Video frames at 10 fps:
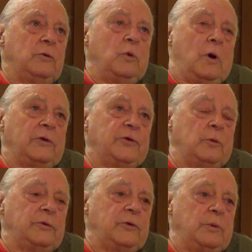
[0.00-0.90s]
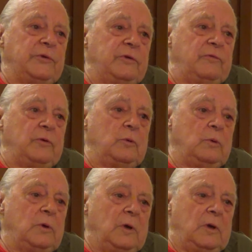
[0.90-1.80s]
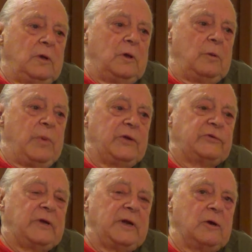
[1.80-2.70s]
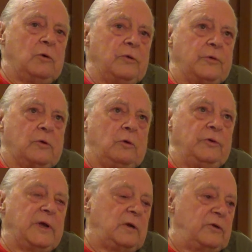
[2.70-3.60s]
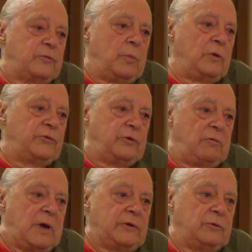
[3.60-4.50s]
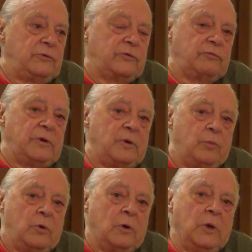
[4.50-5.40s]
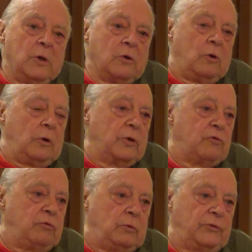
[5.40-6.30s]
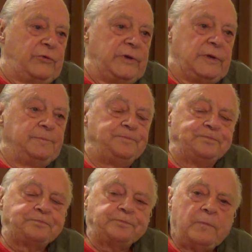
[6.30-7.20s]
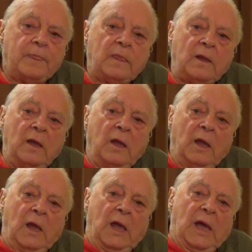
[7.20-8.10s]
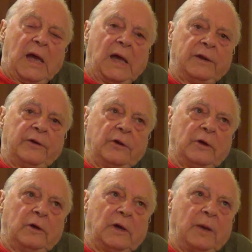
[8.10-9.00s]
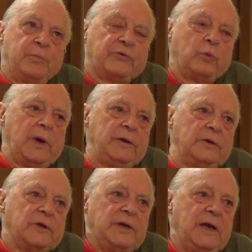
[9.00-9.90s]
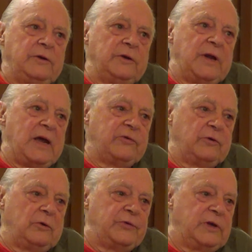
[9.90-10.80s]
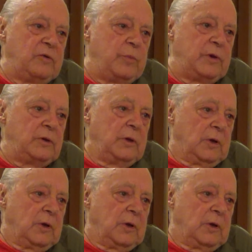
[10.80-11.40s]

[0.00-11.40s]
Ottawa to interview a best-selling author called Nicholas Montserrat, who'd just written a book called The Cruel Sea. And I persuaded Canadian National to give me